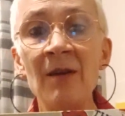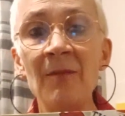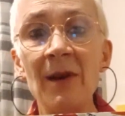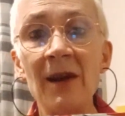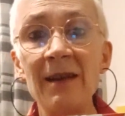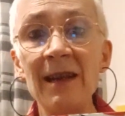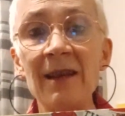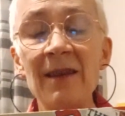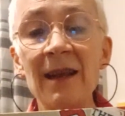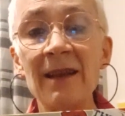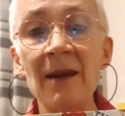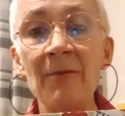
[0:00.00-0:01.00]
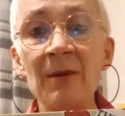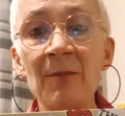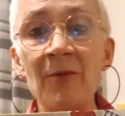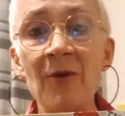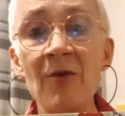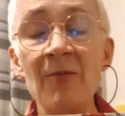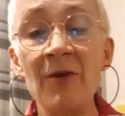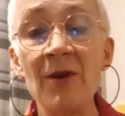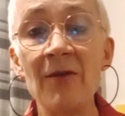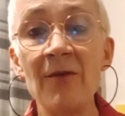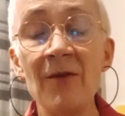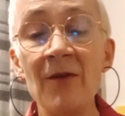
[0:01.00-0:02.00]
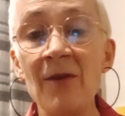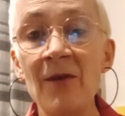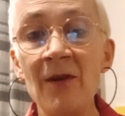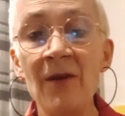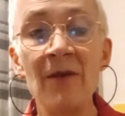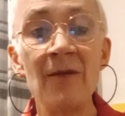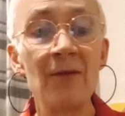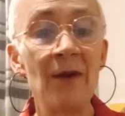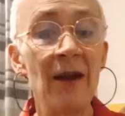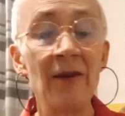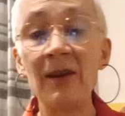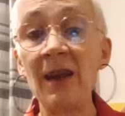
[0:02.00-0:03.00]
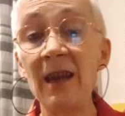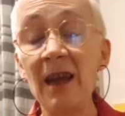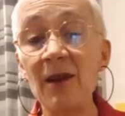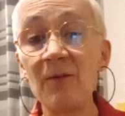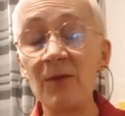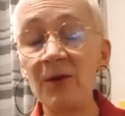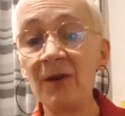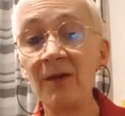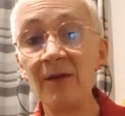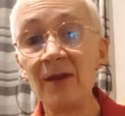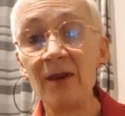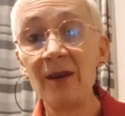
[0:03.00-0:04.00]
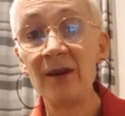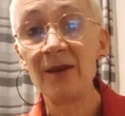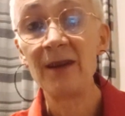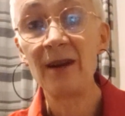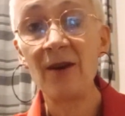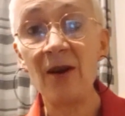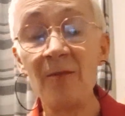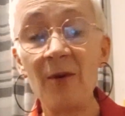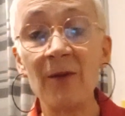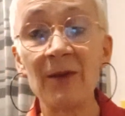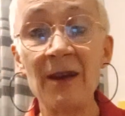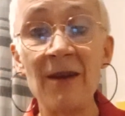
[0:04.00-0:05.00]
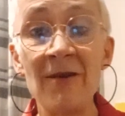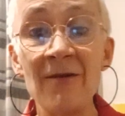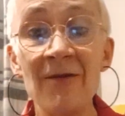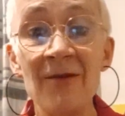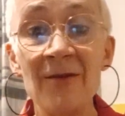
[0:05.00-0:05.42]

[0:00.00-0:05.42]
But I did think that was appropriate for our King Edward cigar box here.